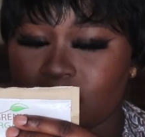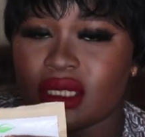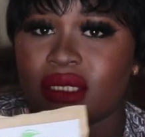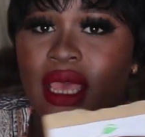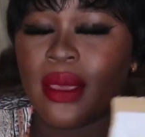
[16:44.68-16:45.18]

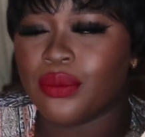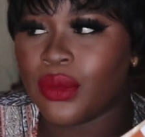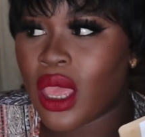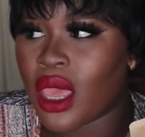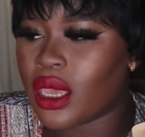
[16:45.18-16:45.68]
It's
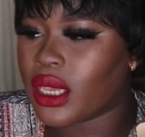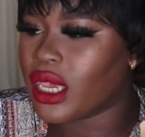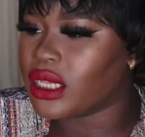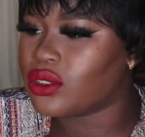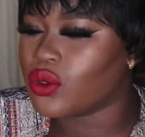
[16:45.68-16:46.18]

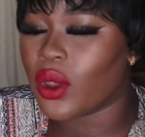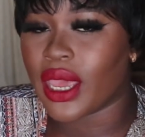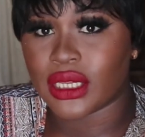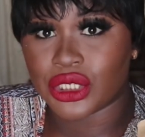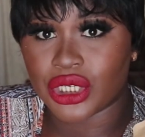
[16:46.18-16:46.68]

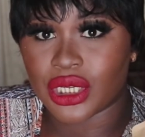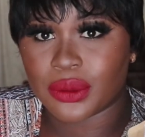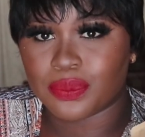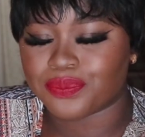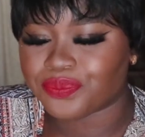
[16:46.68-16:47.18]
Keto
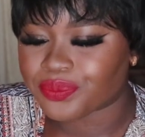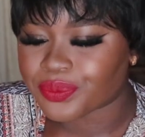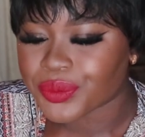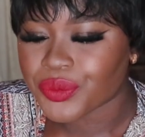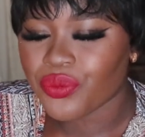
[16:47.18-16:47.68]
NG.
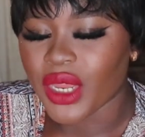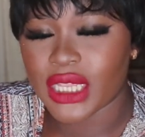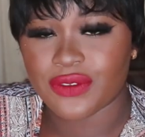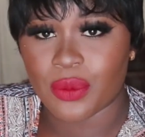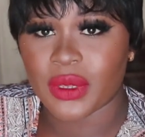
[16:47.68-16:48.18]

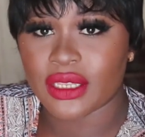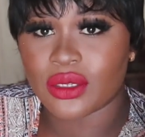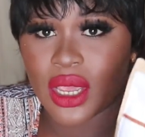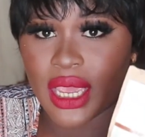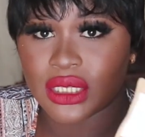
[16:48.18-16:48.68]
It's from
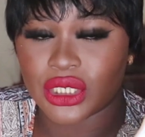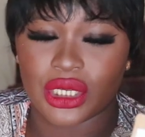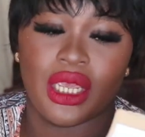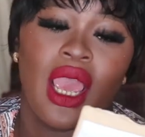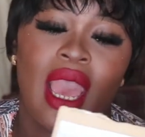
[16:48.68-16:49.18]
Keto
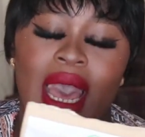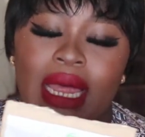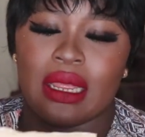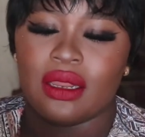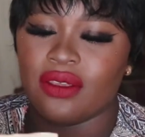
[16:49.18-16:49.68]
NG,
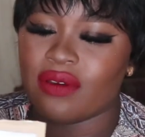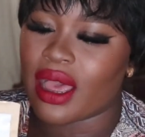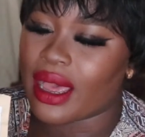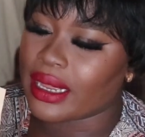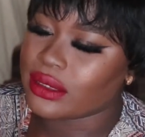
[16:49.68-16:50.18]
and I'll leave
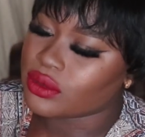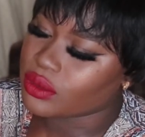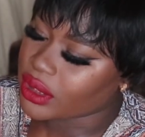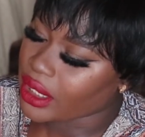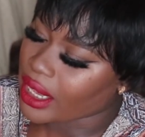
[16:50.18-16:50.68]
her
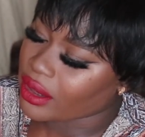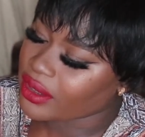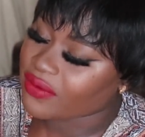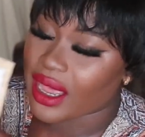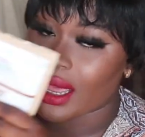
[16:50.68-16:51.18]
handle here. I'll
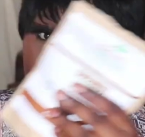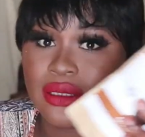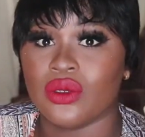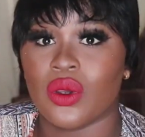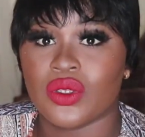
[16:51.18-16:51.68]
leave her
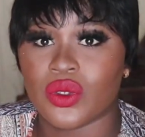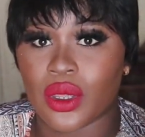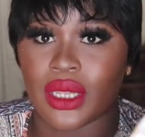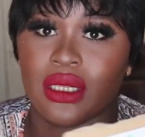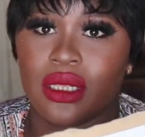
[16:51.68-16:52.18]
handle
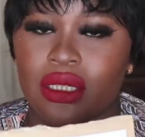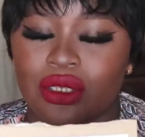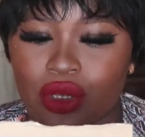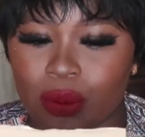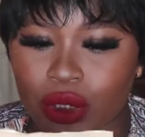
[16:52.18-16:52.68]
also in the
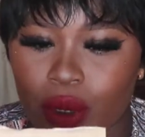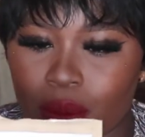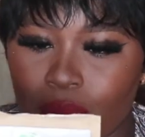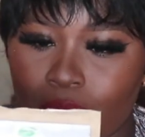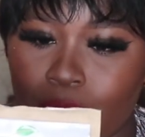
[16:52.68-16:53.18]

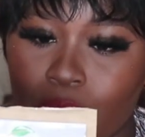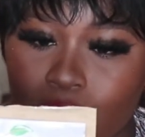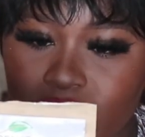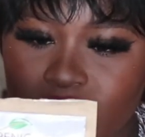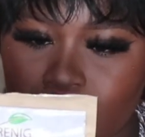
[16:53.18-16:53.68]
description
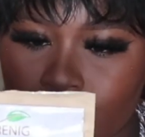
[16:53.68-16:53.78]
box